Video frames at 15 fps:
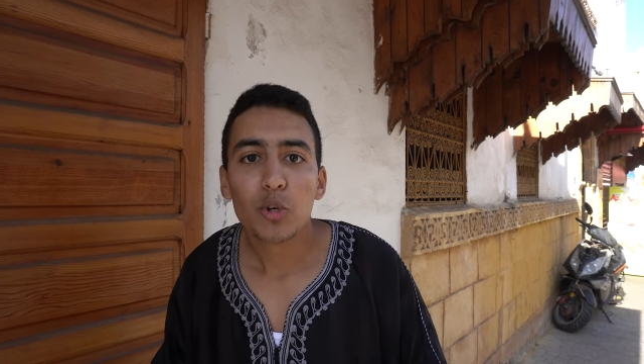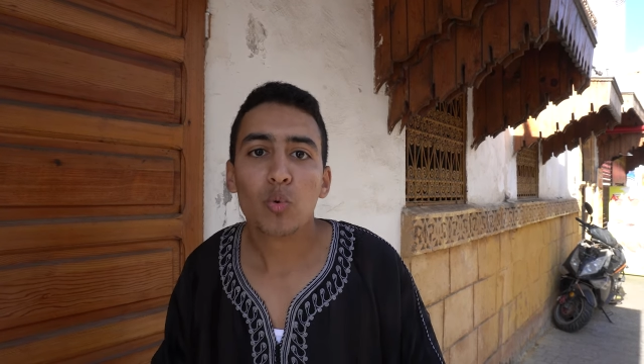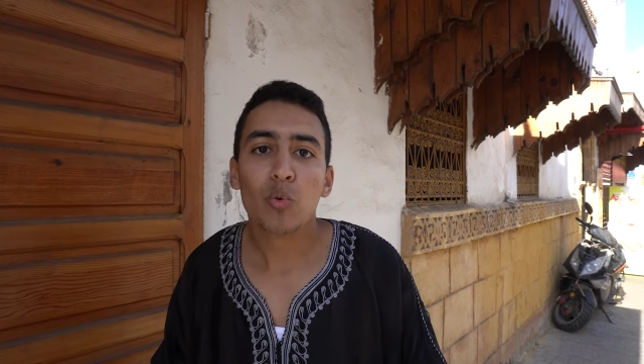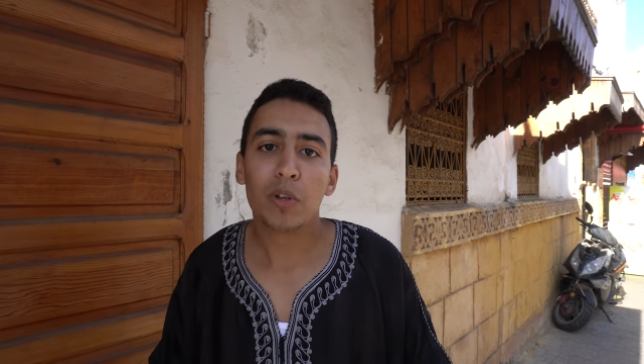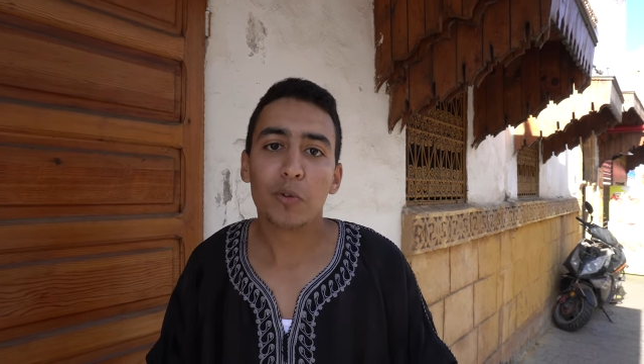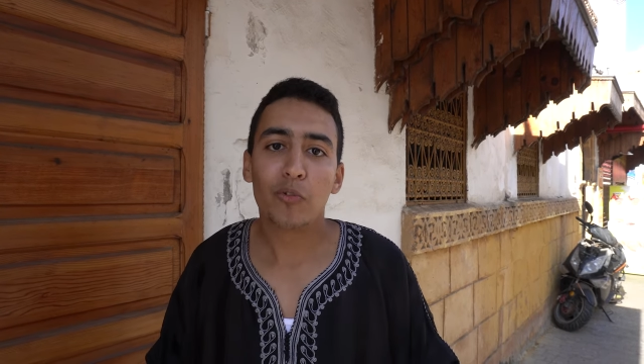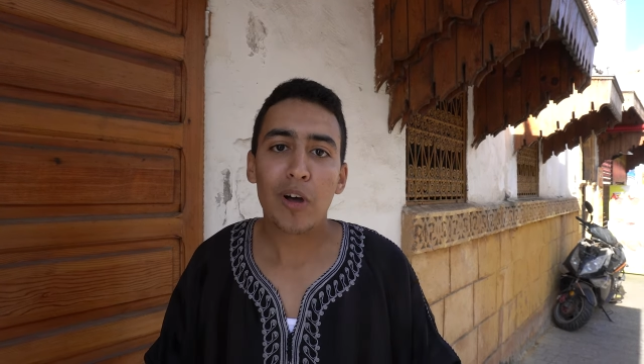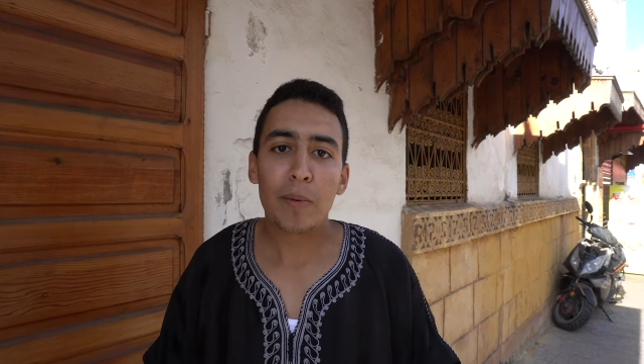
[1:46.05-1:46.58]

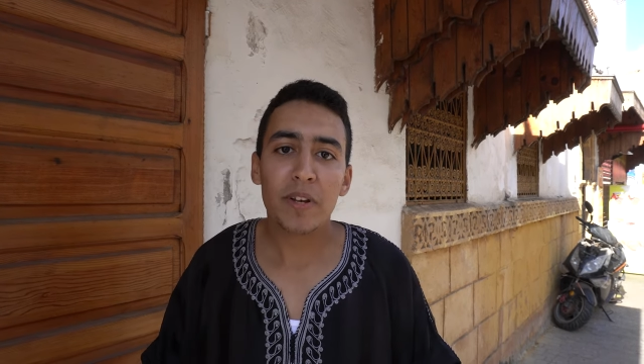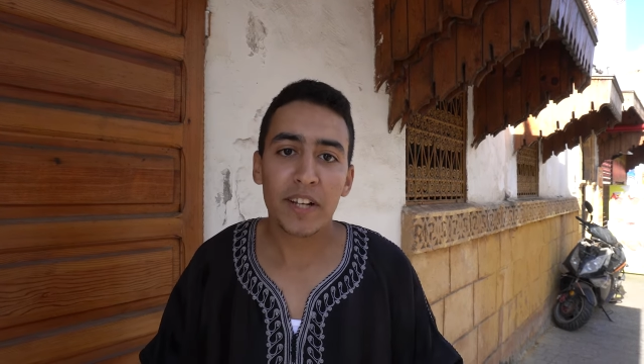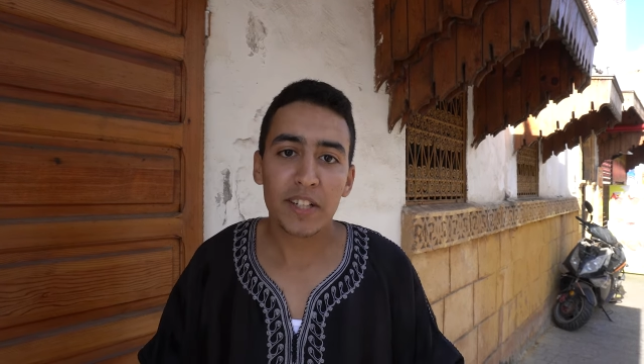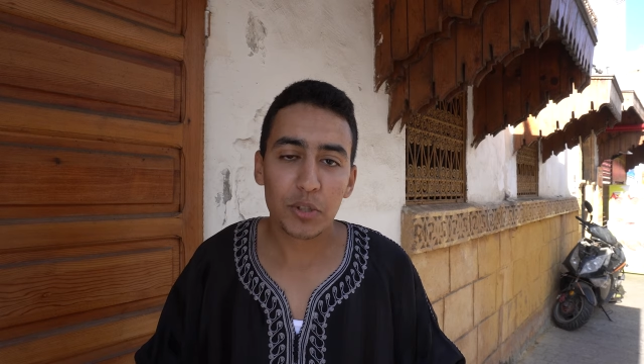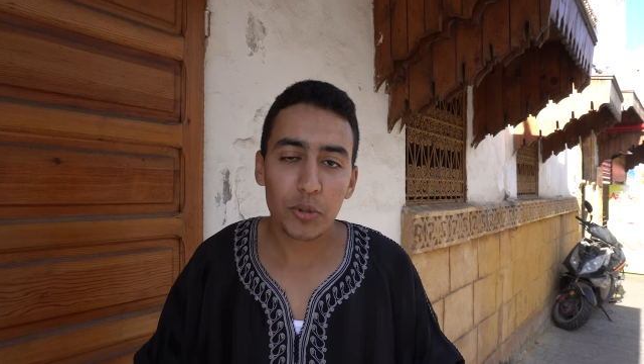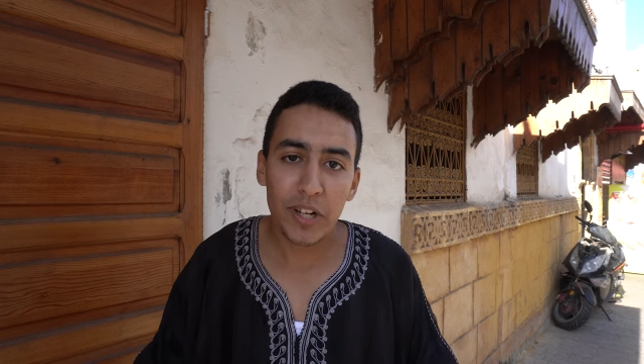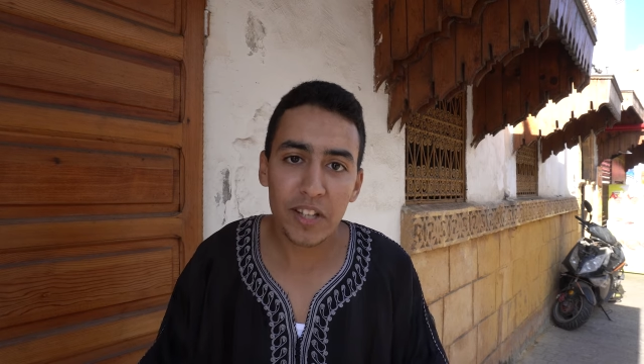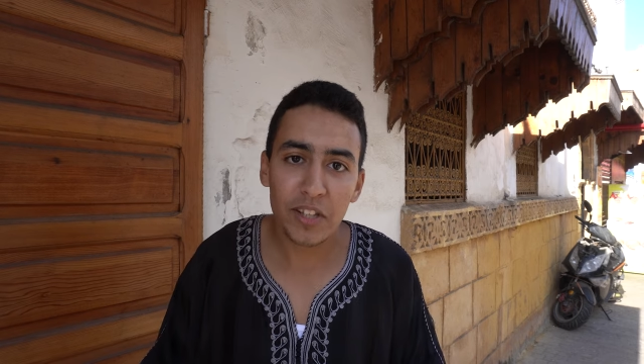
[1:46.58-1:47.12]
The family
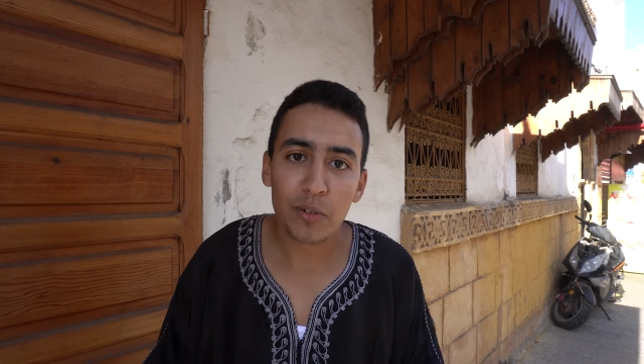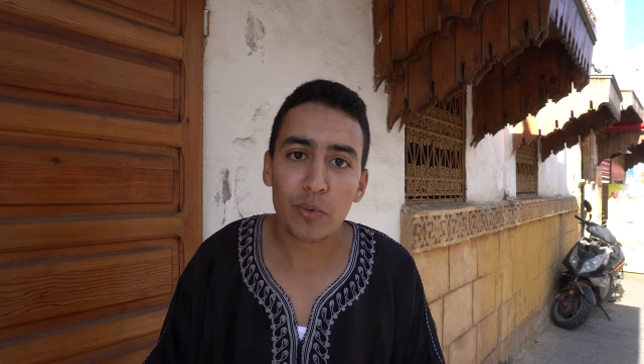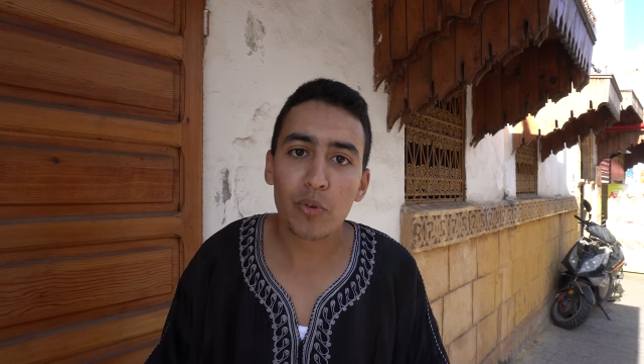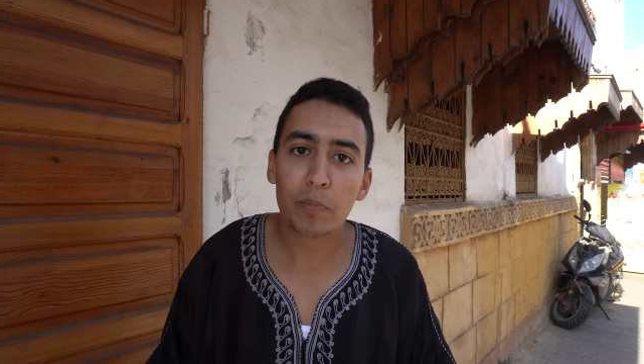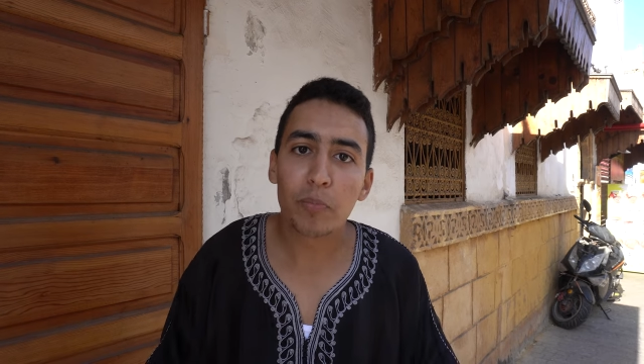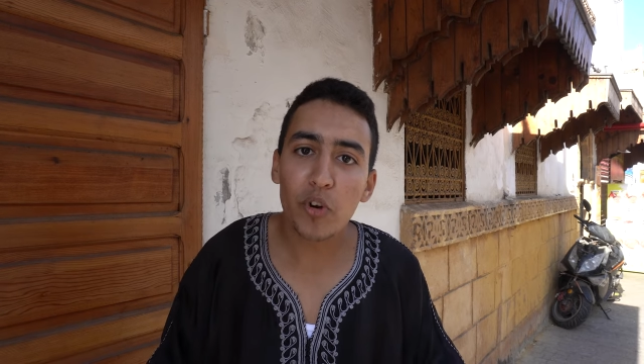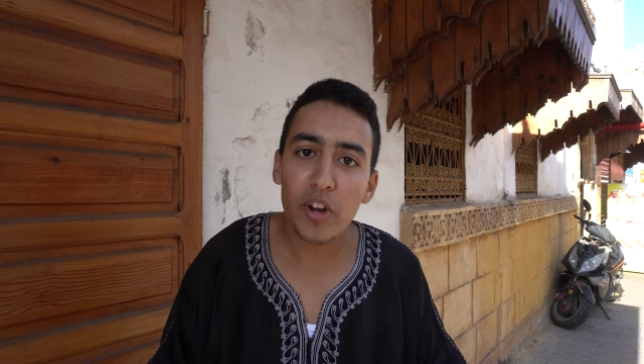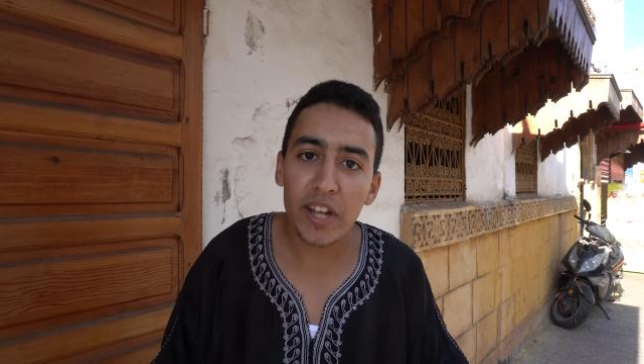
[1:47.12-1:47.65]
get together,
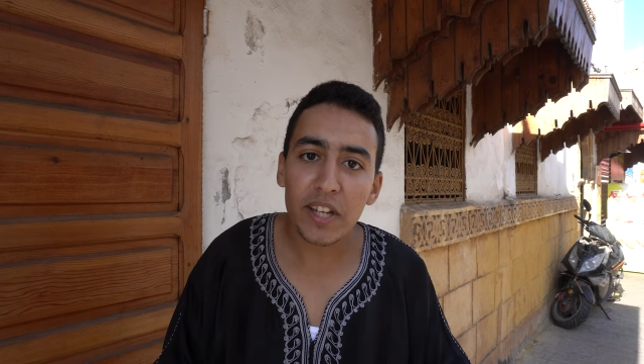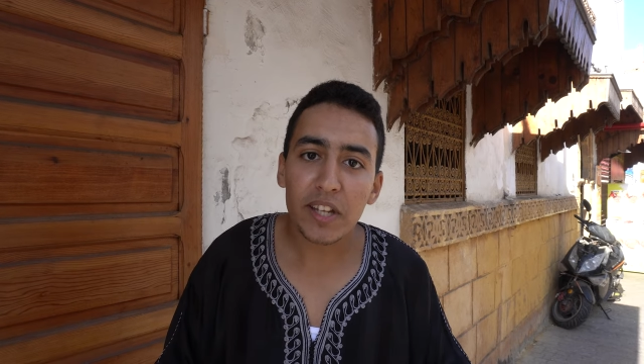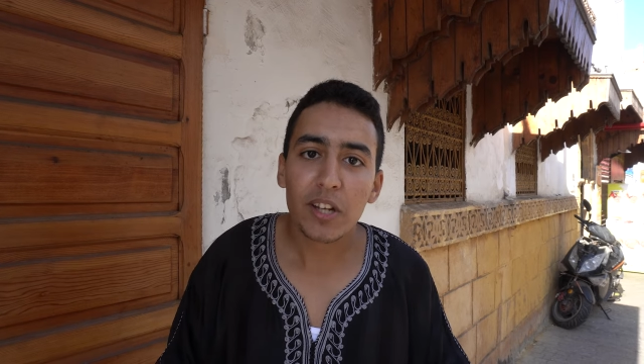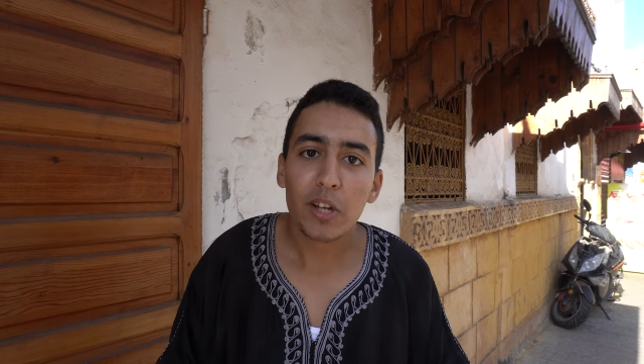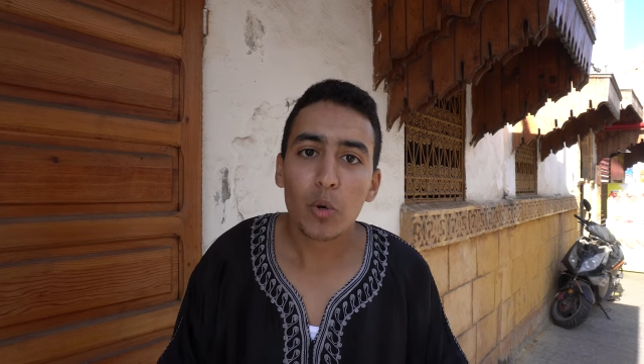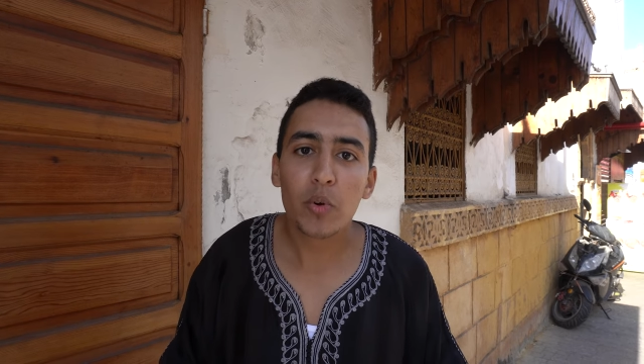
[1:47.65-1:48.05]
we pray,